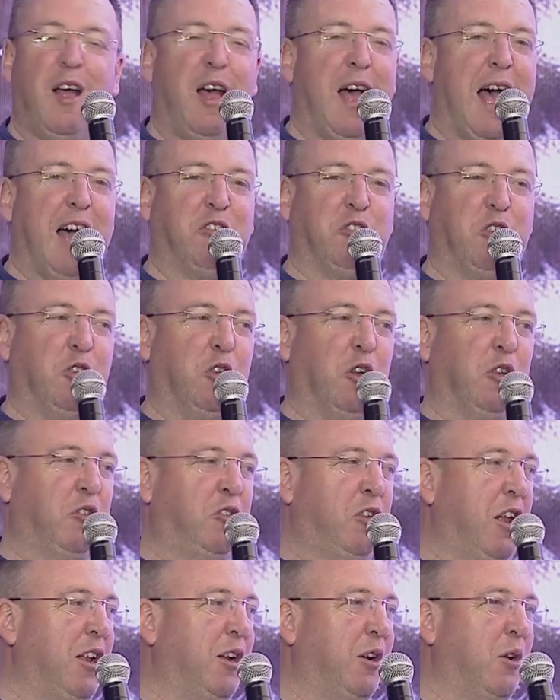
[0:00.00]
as a
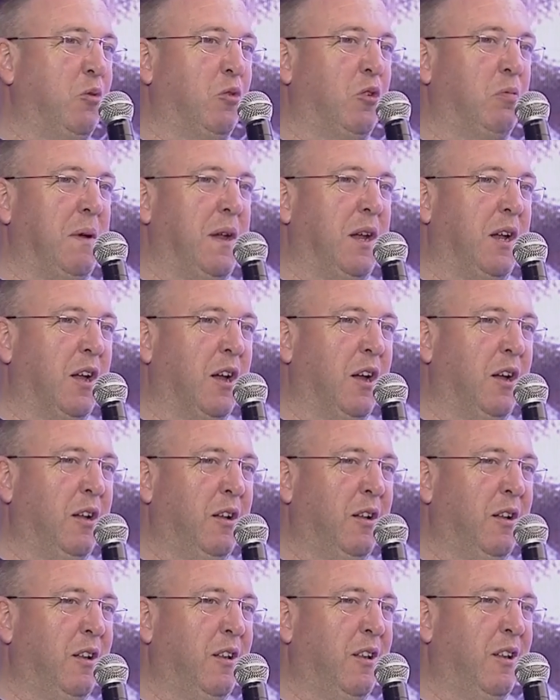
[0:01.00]
non-Telugu speaker,
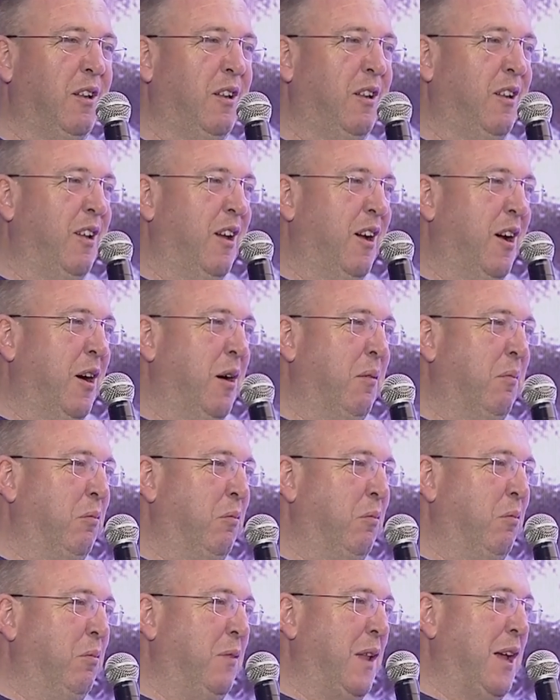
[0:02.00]

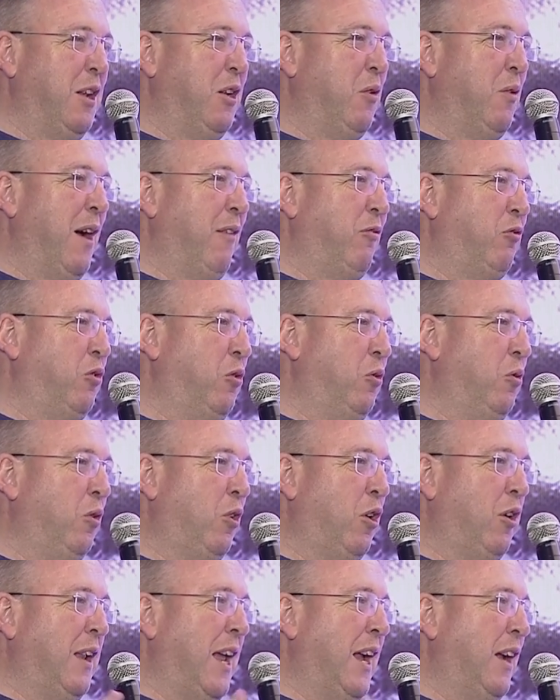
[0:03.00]
then you have to
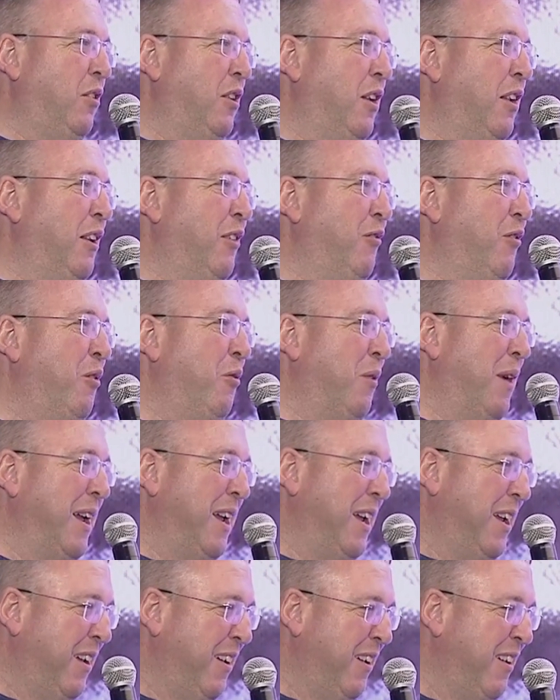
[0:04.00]
connect in a different
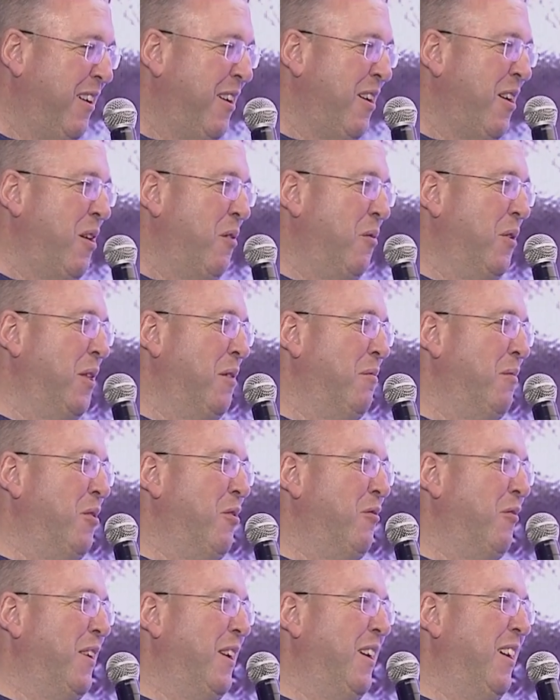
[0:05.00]
way with a
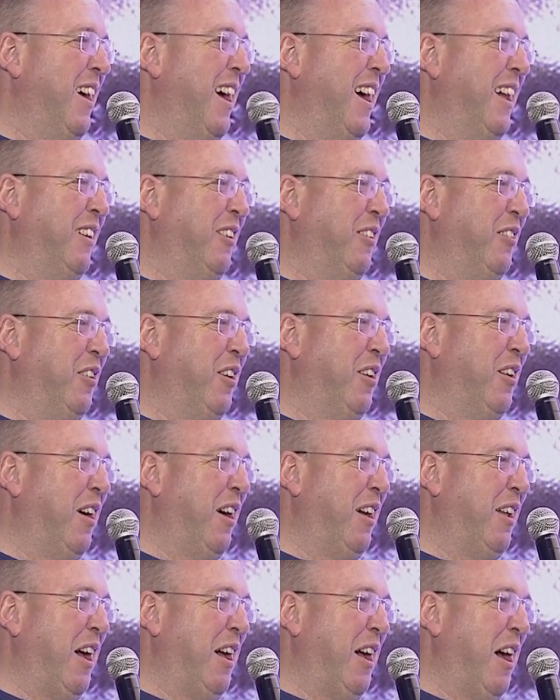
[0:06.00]
movie. And
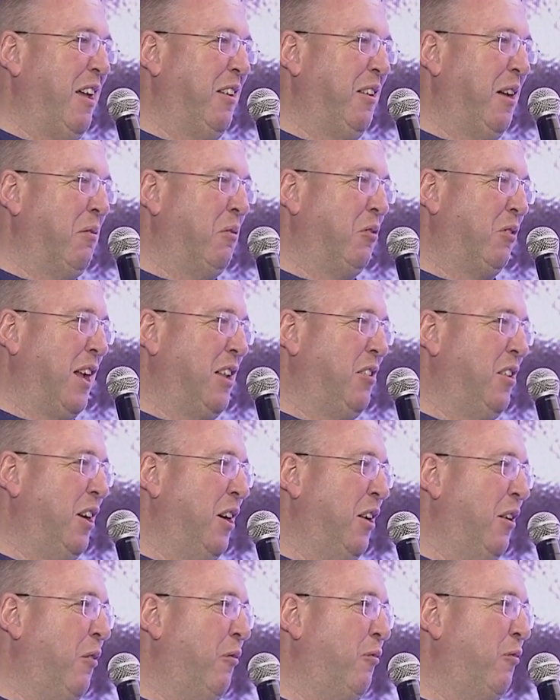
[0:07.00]
I was getting
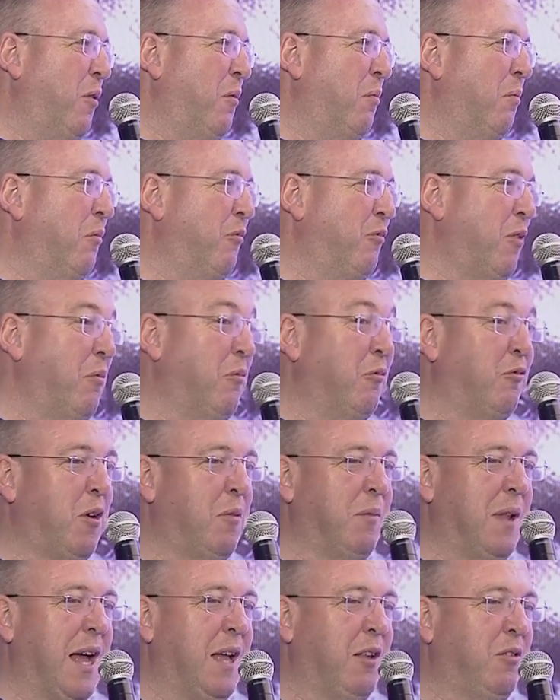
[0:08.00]
a lot
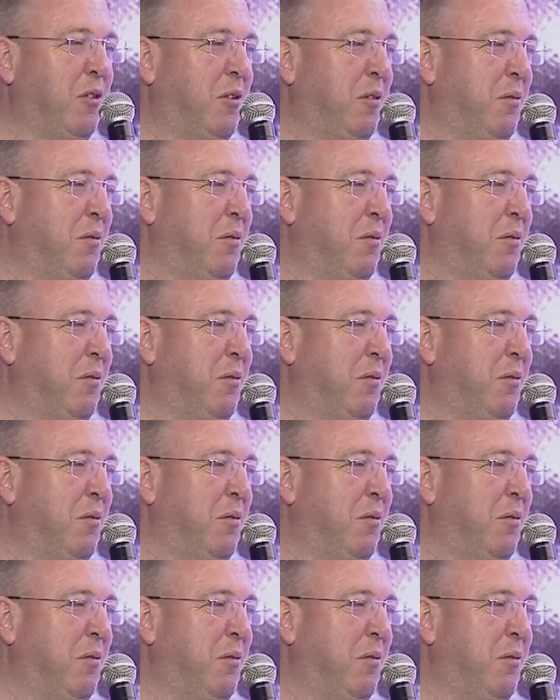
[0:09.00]
from that.